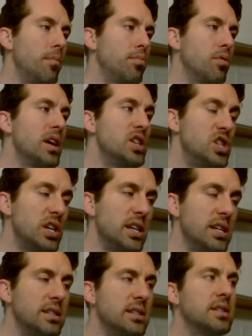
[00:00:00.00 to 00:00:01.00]

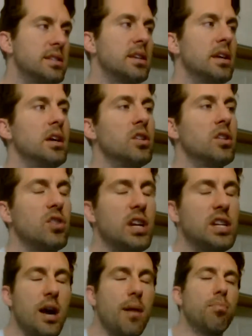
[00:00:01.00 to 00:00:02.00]
Bridges,
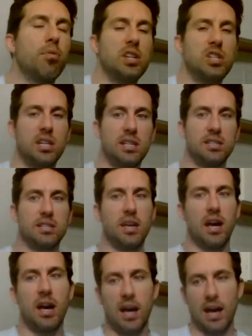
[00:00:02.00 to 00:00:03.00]
Trajan Bridges.
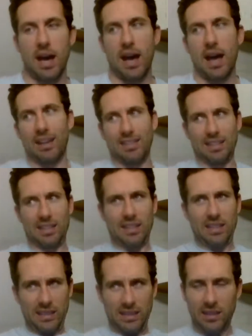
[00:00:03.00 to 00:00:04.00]
I
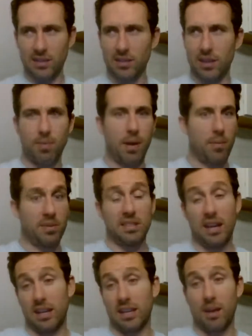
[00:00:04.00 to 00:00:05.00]
They probably
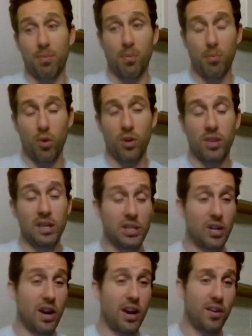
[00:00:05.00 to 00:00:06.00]
signed a couple more this
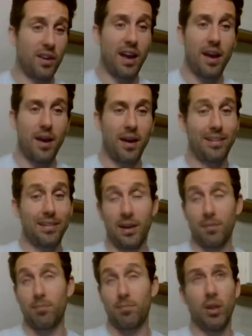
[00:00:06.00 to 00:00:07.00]
year.
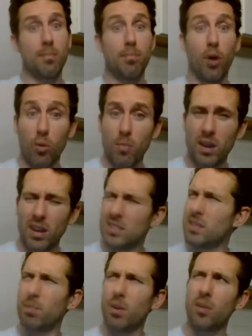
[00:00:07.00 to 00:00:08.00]
Billy Bowman,
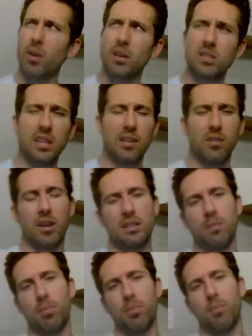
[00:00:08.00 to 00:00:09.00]
is he playing wide receiver?
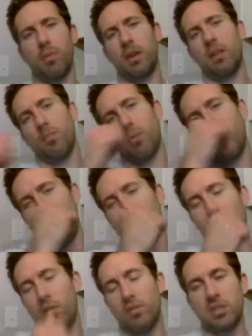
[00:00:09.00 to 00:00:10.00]
Is he playing
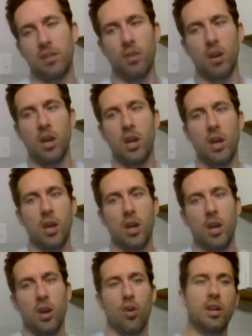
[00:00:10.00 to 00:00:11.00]
wide receiver
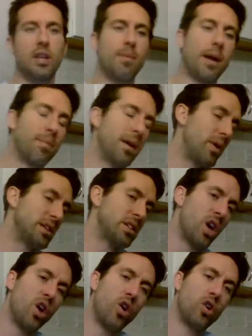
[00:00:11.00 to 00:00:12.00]
or D-back? But anyways,
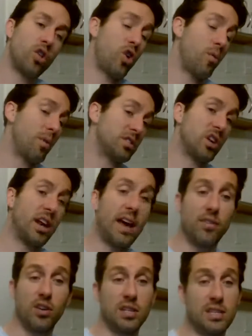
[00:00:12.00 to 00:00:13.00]
Oklahoma is going to
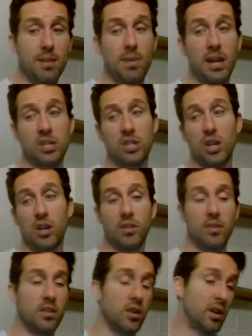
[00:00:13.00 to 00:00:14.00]
have a good team next
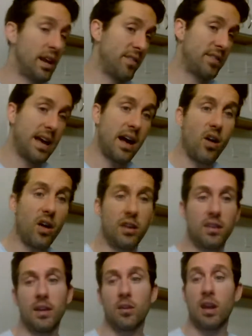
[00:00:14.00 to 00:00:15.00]
year. They're going to have
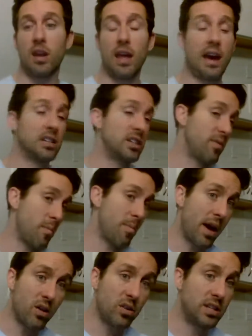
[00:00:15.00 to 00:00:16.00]
talent. They're going to actually have a
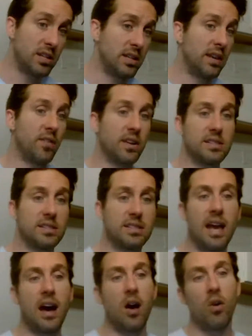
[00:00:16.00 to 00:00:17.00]
better defense
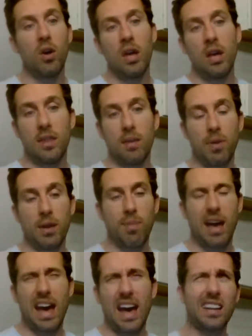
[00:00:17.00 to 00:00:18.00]
now. They bring
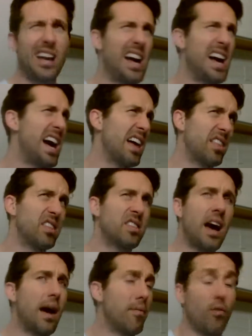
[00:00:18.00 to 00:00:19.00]
back
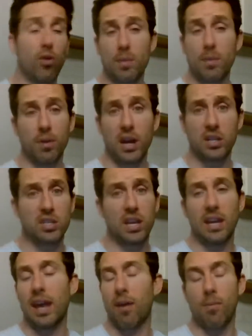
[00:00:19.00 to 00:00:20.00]
top 40
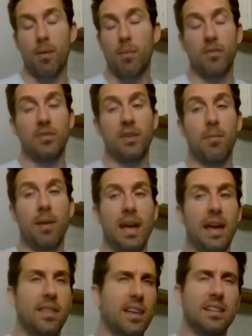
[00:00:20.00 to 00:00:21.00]
production. I can't remember off the top of my
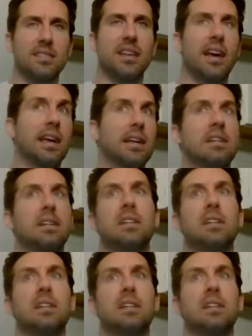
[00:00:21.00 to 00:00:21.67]
head. I think it's like